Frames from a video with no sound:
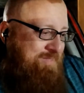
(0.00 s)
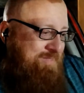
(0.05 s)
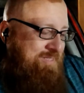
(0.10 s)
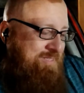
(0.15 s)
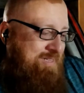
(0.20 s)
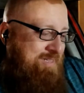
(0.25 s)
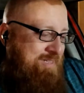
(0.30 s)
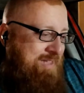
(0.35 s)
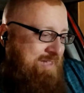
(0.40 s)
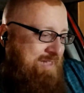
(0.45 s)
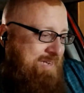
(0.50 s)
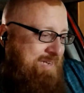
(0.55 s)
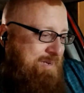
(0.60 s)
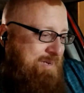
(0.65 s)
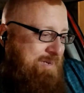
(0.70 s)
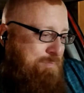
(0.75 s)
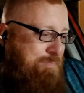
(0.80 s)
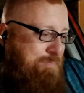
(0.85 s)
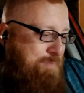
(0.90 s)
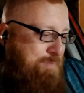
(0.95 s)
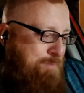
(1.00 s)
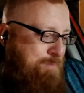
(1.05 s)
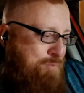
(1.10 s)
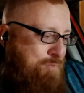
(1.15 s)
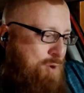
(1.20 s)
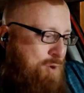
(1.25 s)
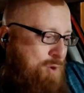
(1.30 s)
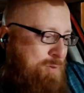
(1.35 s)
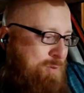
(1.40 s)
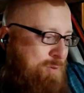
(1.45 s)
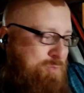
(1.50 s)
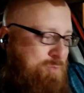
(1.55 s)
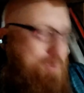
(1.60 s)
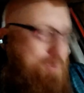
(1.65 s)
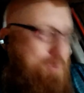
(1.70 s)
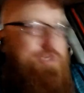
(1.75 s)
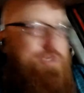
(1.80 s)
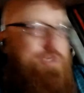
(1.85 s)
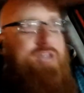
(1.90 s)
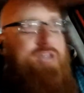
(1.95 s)
like promos both
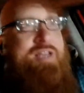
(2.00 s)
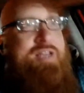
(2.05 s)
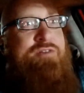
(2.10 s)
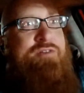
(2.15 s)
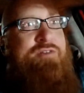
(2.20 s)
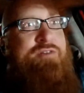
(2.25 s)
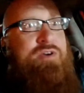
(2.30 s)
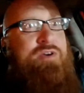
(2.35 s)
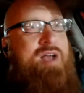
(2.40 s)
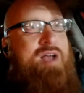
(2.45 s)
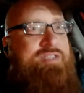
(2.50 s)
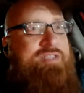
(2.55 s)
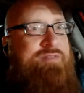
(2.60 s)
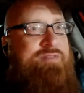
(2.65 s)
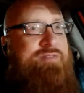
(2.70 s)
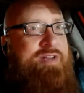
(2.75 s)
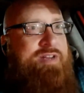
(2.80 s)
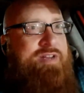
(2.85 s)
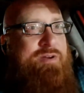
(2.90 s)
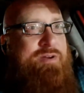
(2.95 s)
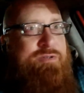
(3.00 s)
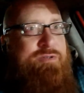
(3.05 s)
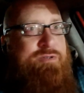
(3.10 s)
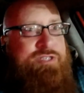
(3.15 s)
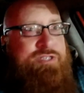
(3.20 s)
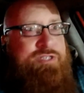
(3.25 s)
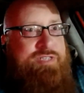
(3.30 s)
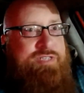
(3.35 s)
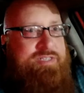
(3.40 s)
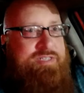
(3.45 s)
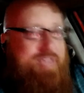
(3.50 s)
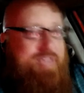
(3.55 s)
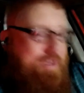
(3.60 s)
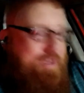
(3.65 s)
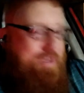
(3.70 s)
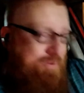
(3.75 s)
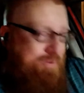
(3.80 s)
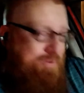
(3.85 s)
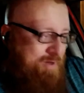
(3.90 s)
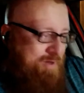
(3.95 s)
channels. Every Grassi video just does
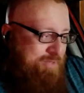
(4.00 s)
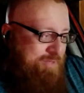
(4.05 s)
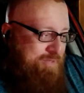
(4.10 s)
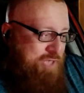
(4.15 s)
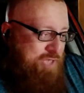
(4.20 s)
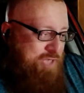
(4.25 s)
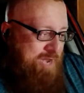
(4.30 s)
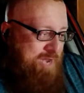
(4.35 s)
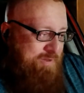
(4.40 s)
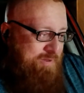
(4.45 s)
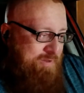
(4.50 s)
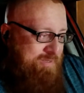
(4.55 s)
killer on the channel.